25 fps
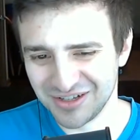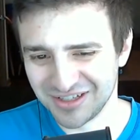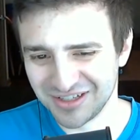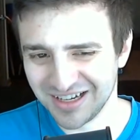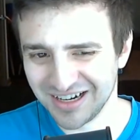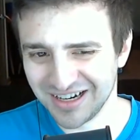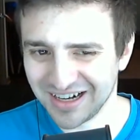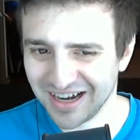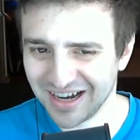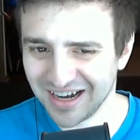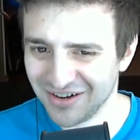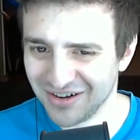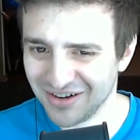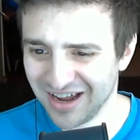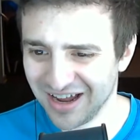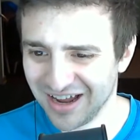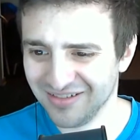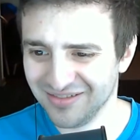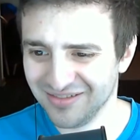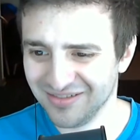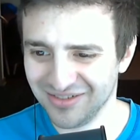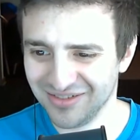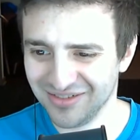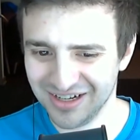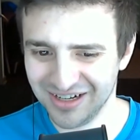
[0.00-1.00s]
like I would
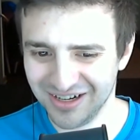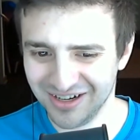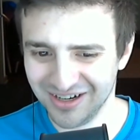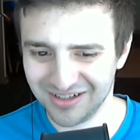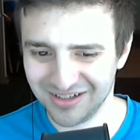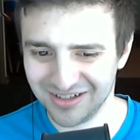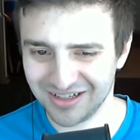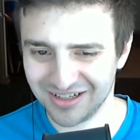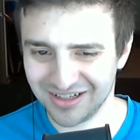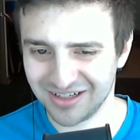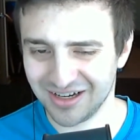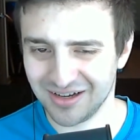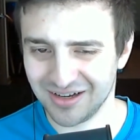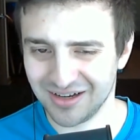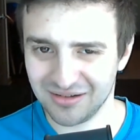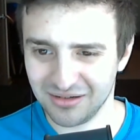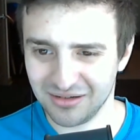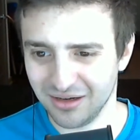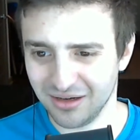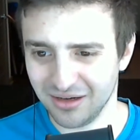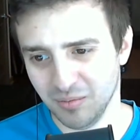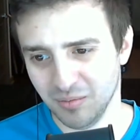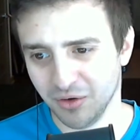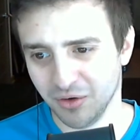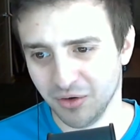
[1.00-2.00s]
have video, because
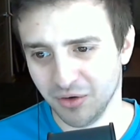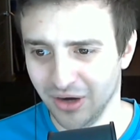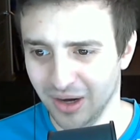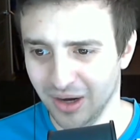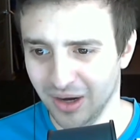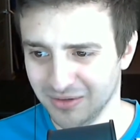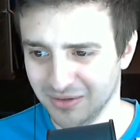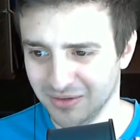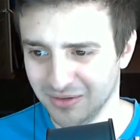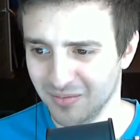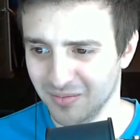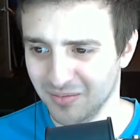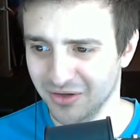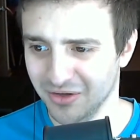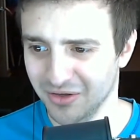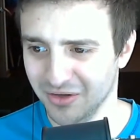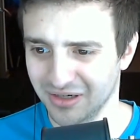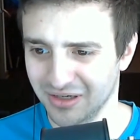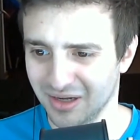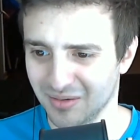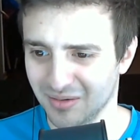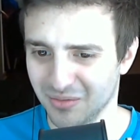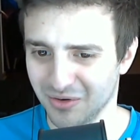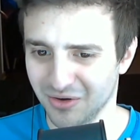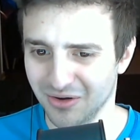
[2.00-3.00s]
Ember grep's all built
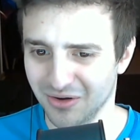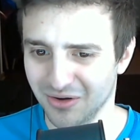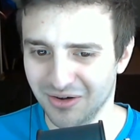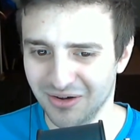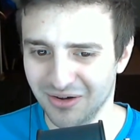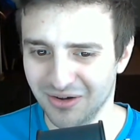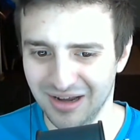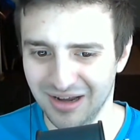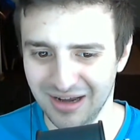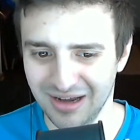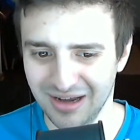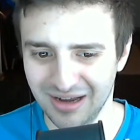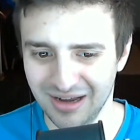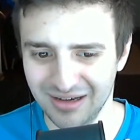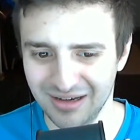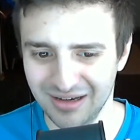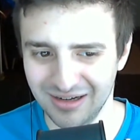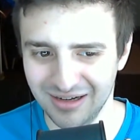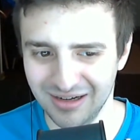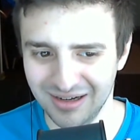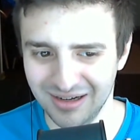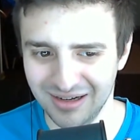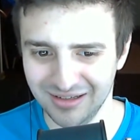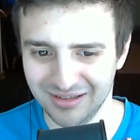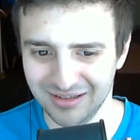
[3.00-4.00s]
in Ember, and
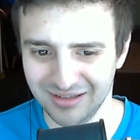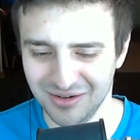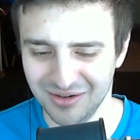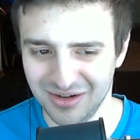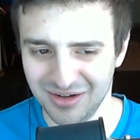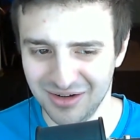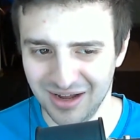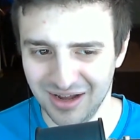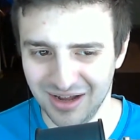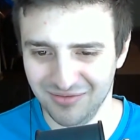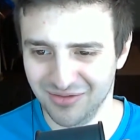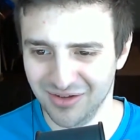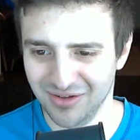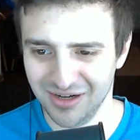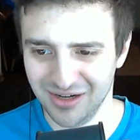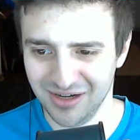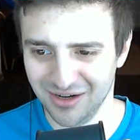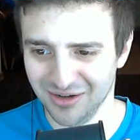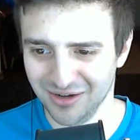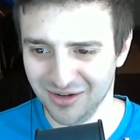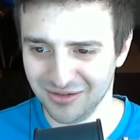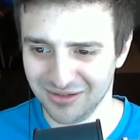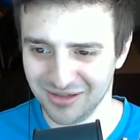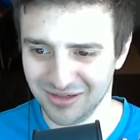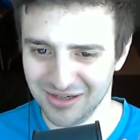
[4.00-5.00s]
so I would have
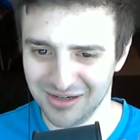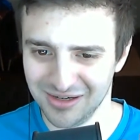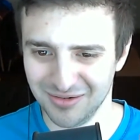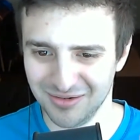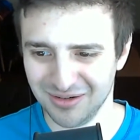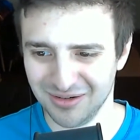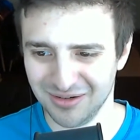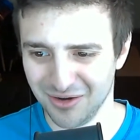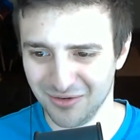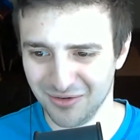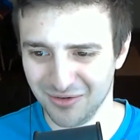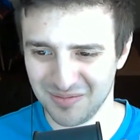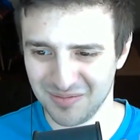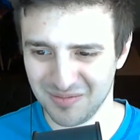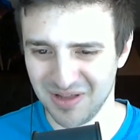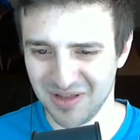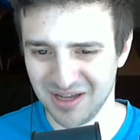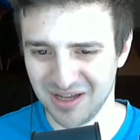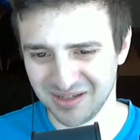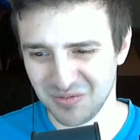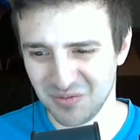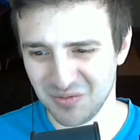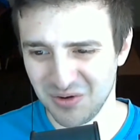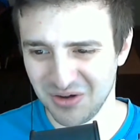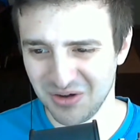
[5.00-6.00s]
videos, and you would go from
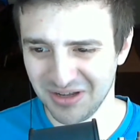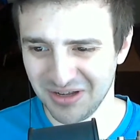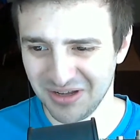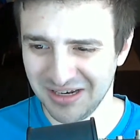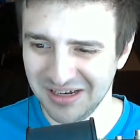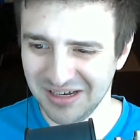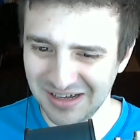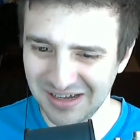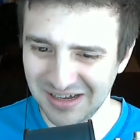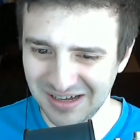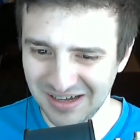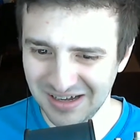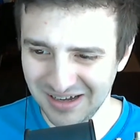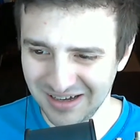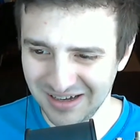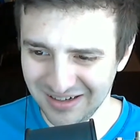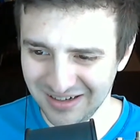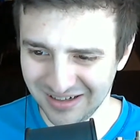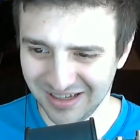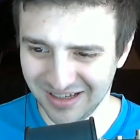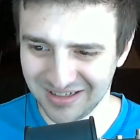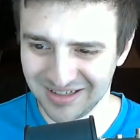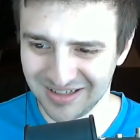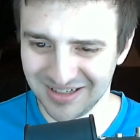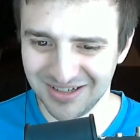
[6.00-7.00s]
lesson 1
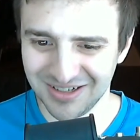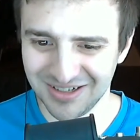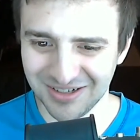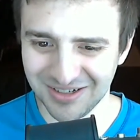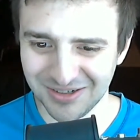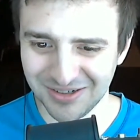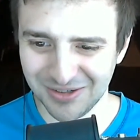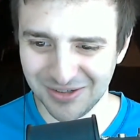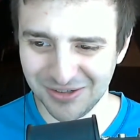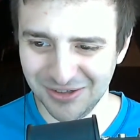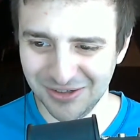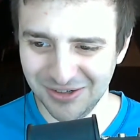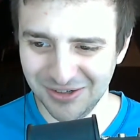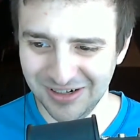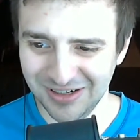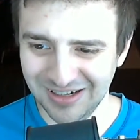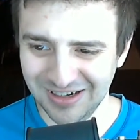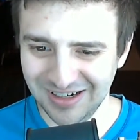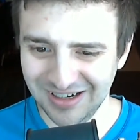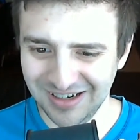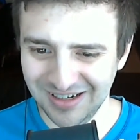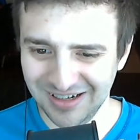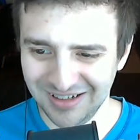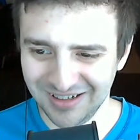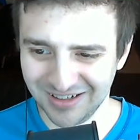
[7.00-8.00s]
to lesson 2
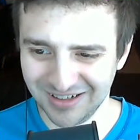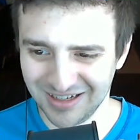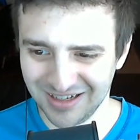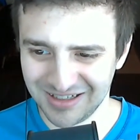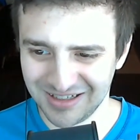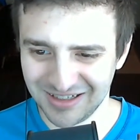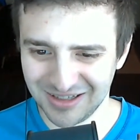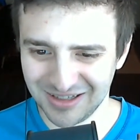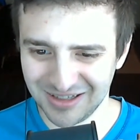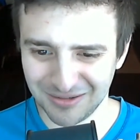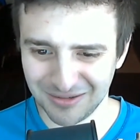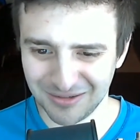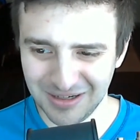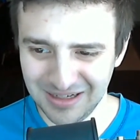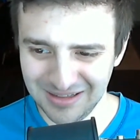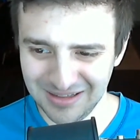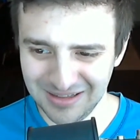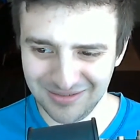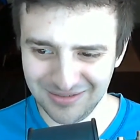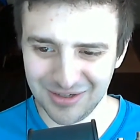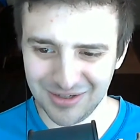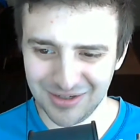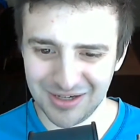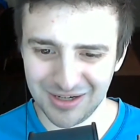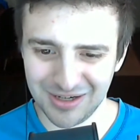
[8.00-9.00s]
to lesson 3.
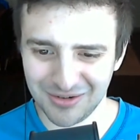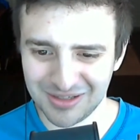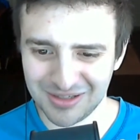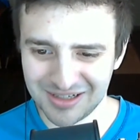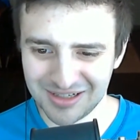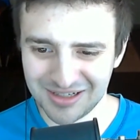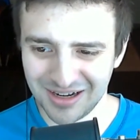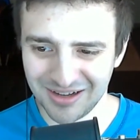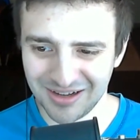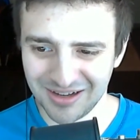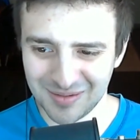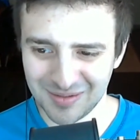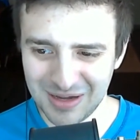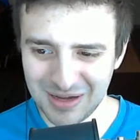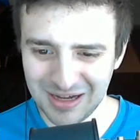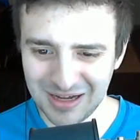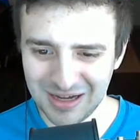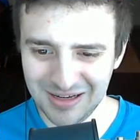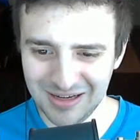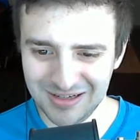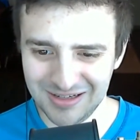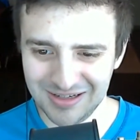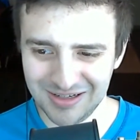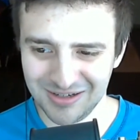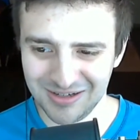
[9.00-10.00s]
The video would stay on the
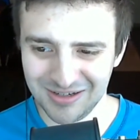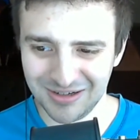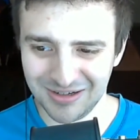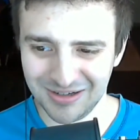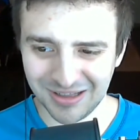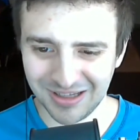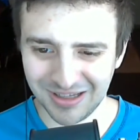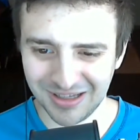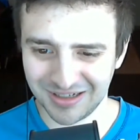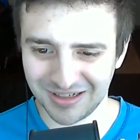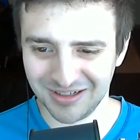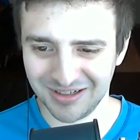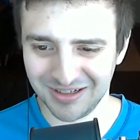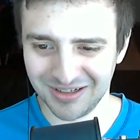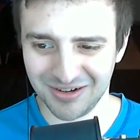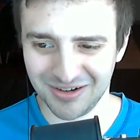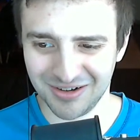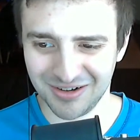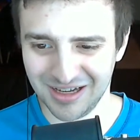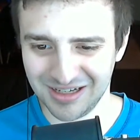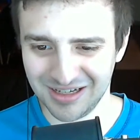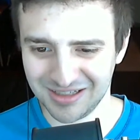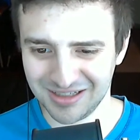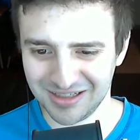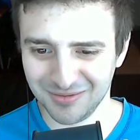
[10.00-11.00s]
page. You'd click to go to
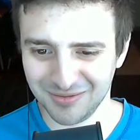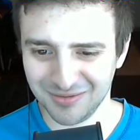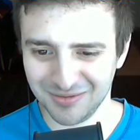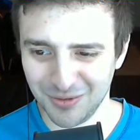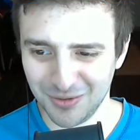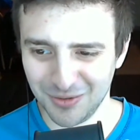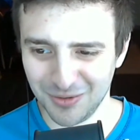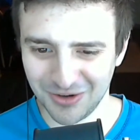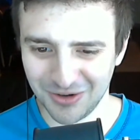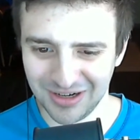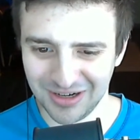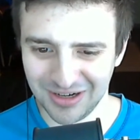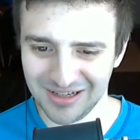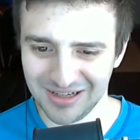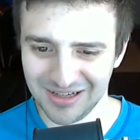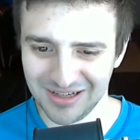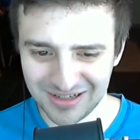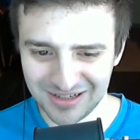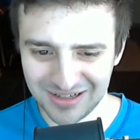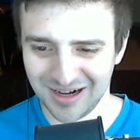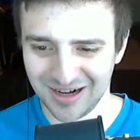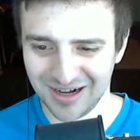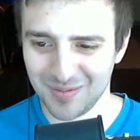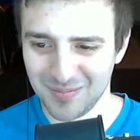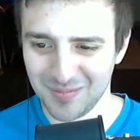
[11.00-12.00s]
lesson 4, and the
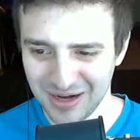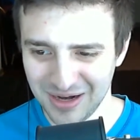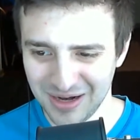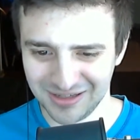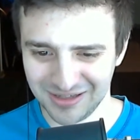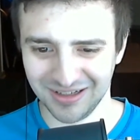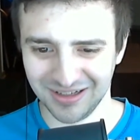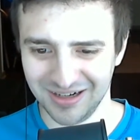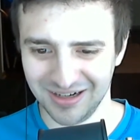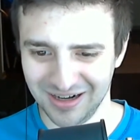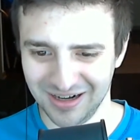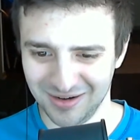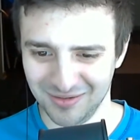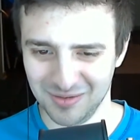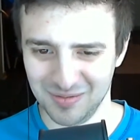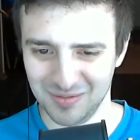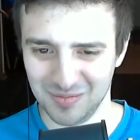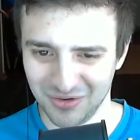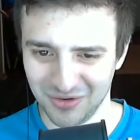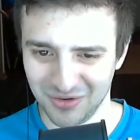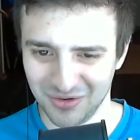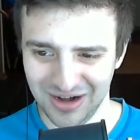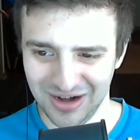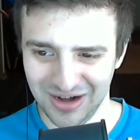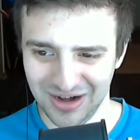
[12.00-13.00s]
entire page layout would
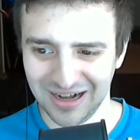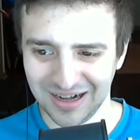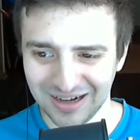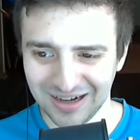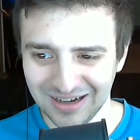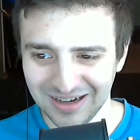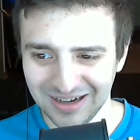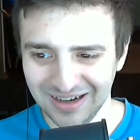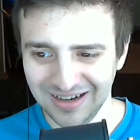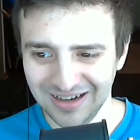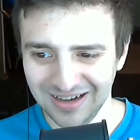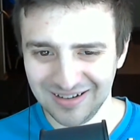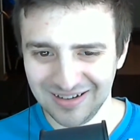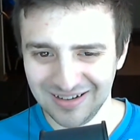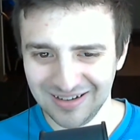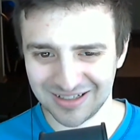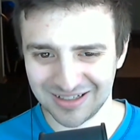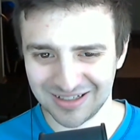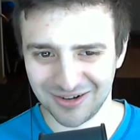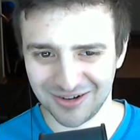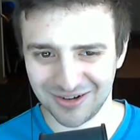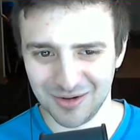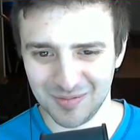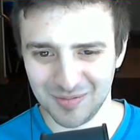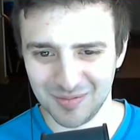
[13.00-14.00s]
break because
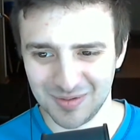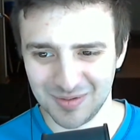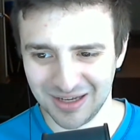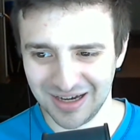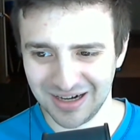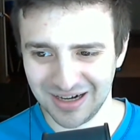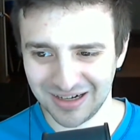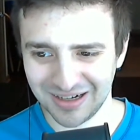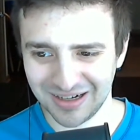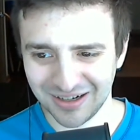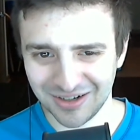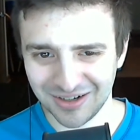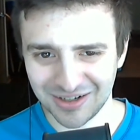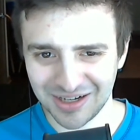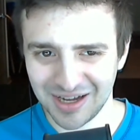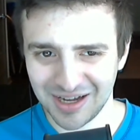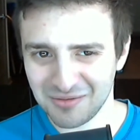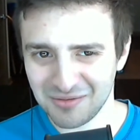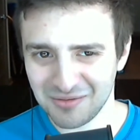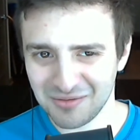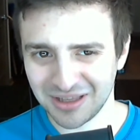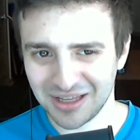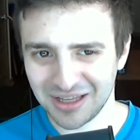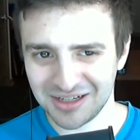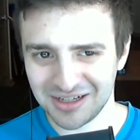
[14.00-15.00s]
Chrome's like, okay,
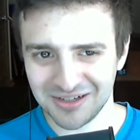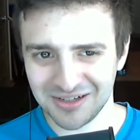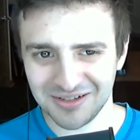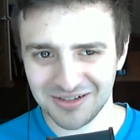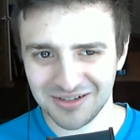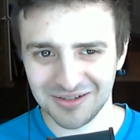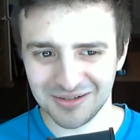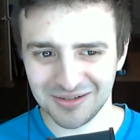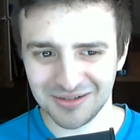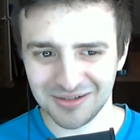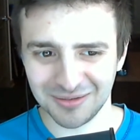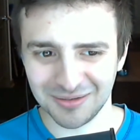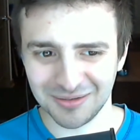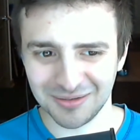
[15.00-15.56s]
we let you